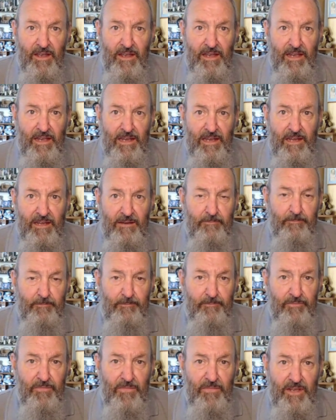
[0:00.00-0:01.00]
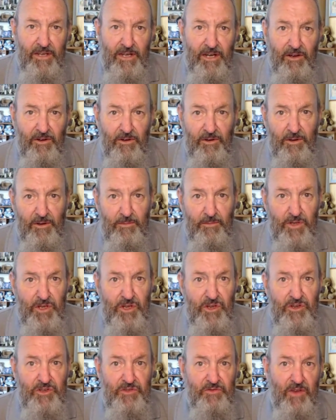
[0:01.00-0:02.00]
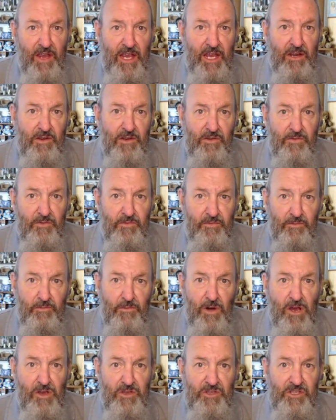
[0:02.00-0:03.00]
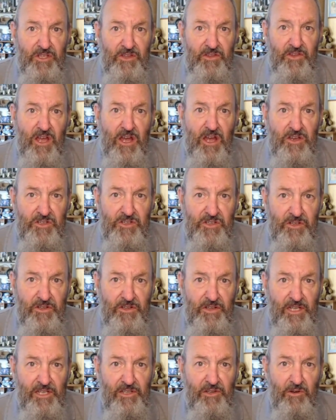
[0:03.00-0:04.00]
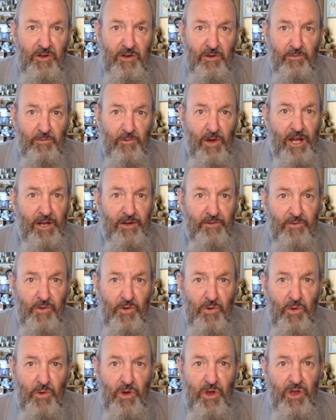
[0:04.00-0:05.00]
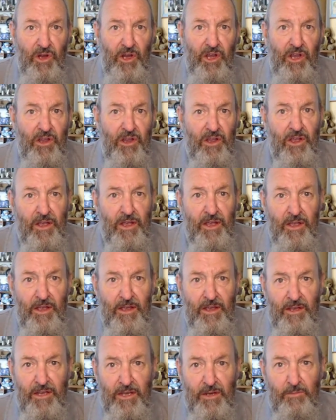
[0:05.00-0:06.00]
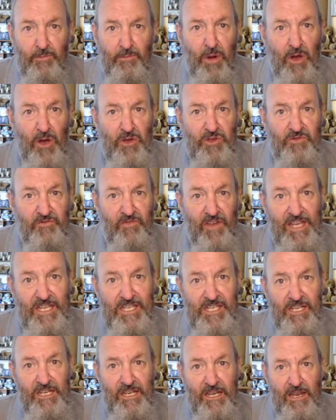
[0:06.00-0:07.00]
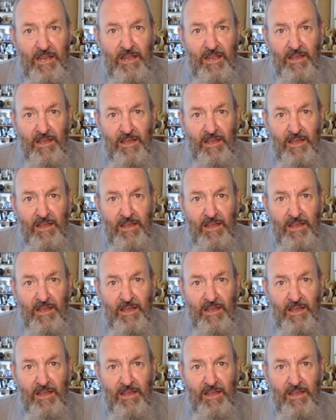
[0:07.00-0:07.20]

And, you know, I'm a huge fan of Rose in the Ocean. They're doing wonderful work in postvention.